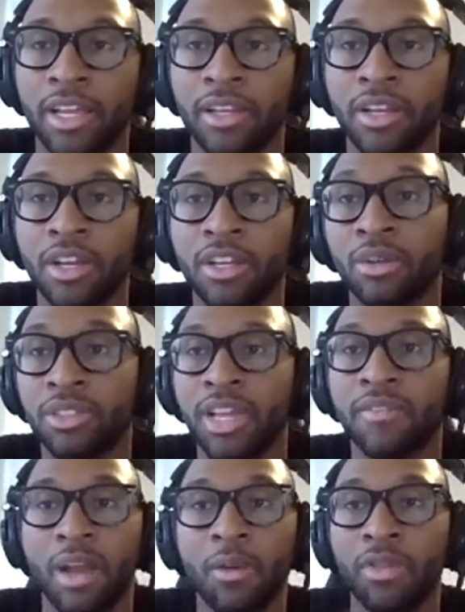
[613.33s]
And,
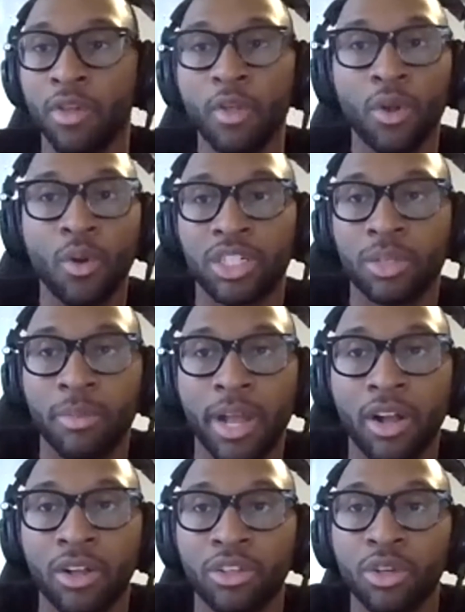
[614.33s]
Devin, I would throw the question
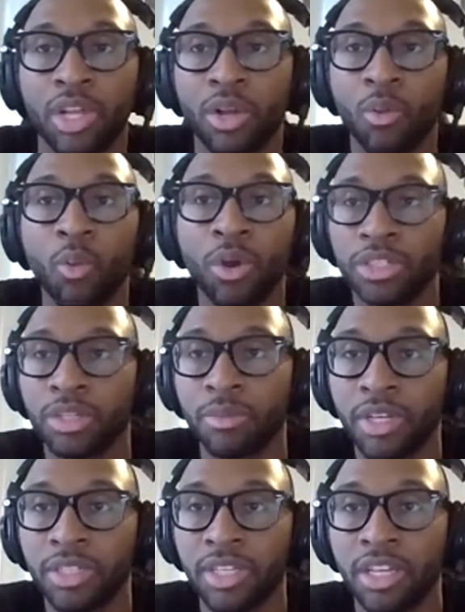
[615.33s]
back on you. Like, what are some
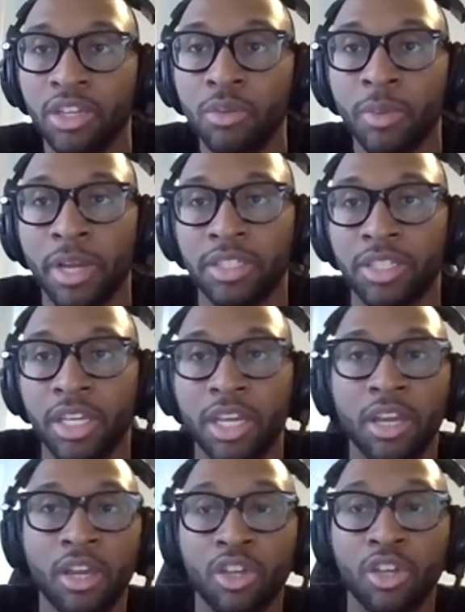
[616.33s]
things that you might see?